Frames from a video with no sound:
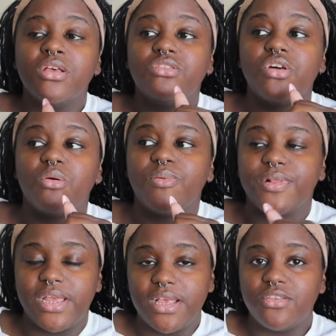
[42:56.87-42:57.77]
so
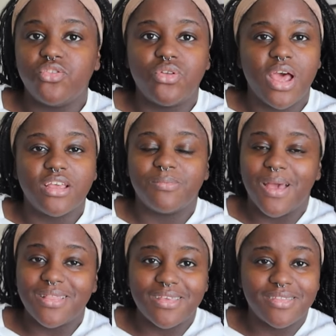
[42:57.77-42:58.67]
please do not
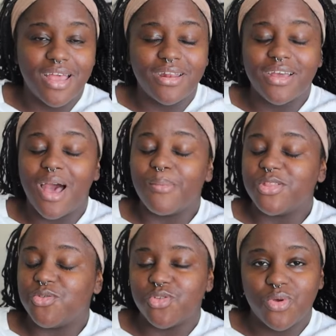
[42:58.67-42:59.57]
expect this thing to come
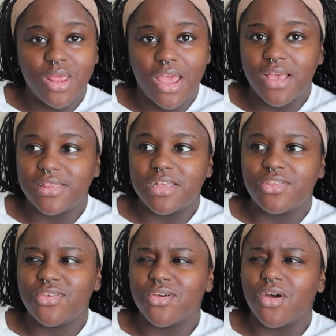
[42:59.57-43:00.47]
in 2 or 3 days.
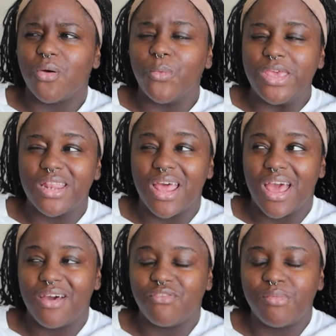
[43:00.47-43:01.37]
It took a week and a
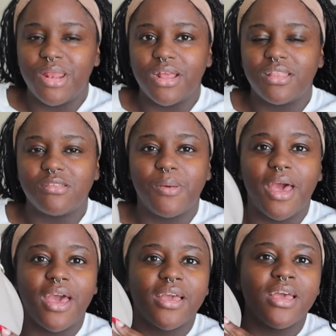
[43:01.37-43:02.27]
half for me to get this
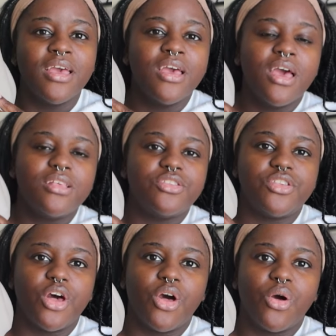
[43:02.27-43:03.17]
bag,
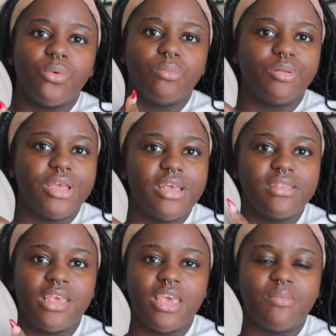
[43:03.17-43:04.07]
so
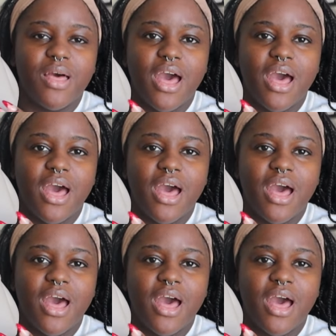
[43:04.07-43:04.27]
please keep